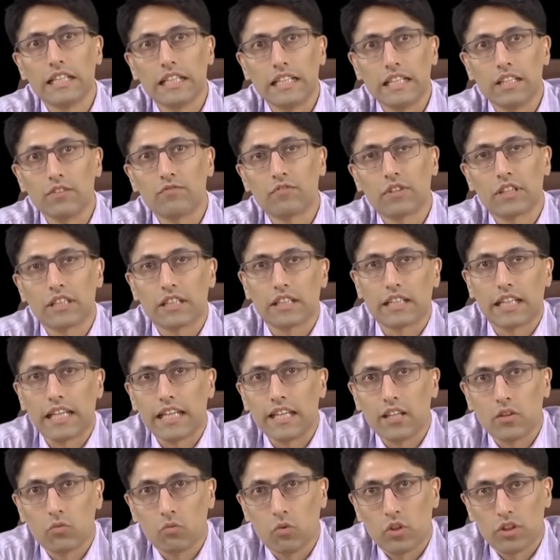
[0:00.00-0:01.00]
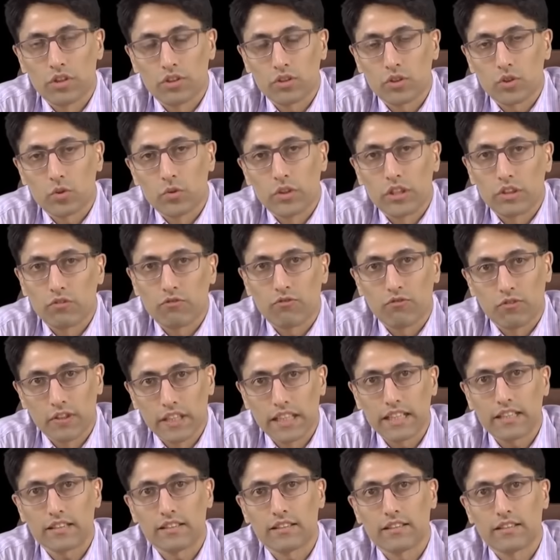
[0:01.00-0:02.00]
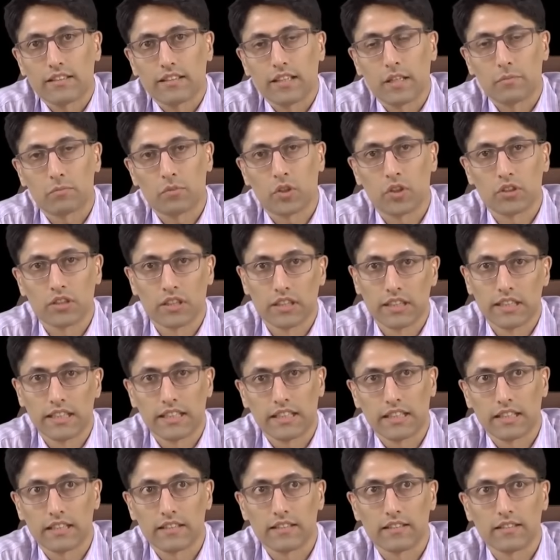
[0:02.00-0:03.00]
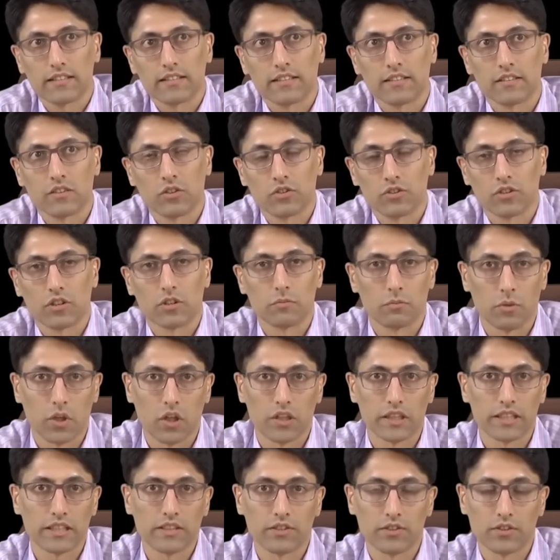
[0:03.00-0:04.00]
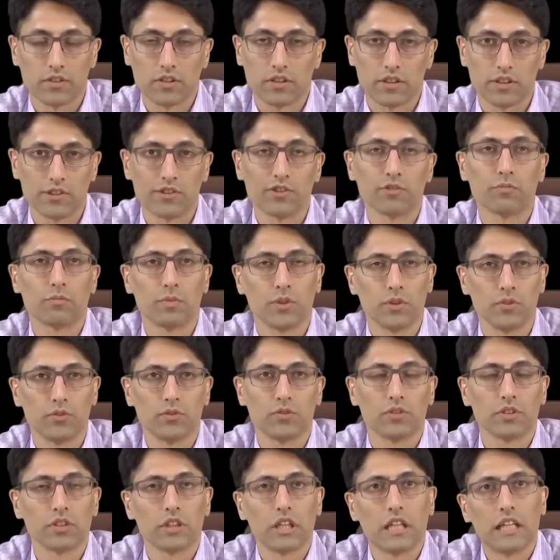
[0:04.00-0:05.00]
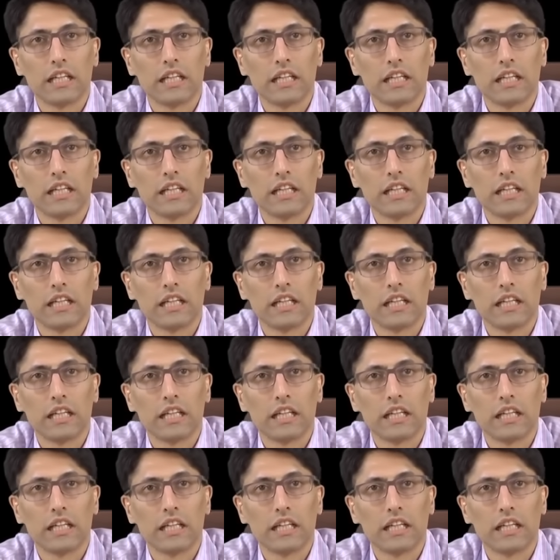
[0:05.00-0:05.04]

"If the king wants to inflict upon the litigants," those are the parties to the dispute,